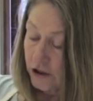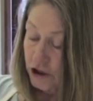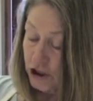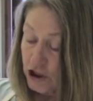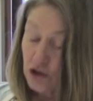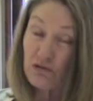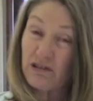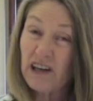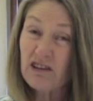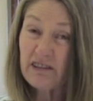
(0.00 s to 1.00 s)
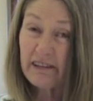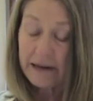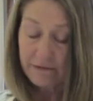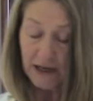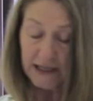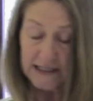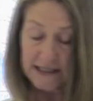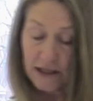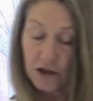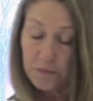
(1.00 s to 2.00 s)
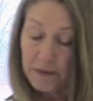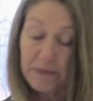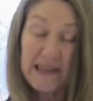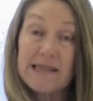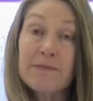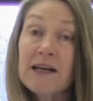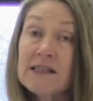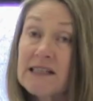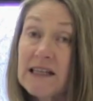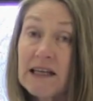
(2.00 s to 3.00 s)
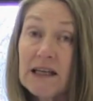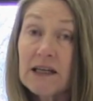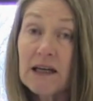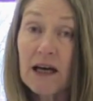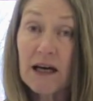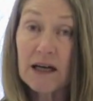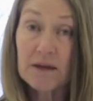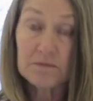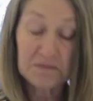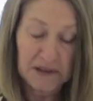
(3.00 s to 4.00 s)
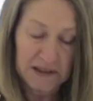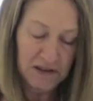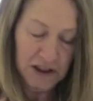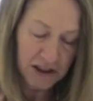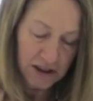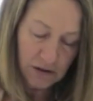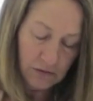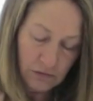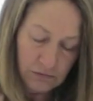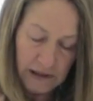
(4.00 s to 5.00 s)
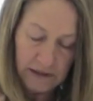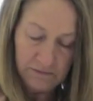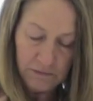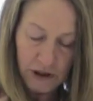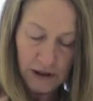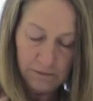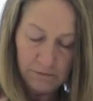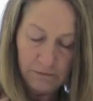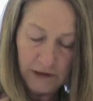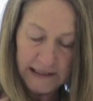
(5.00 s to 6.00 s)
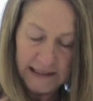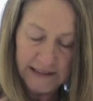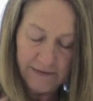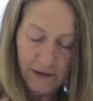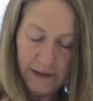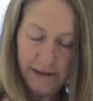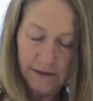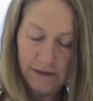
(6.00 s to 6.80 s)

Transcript: Just ordinary long grain rice. It could be basmati, but just ordinary cheap rice is fine.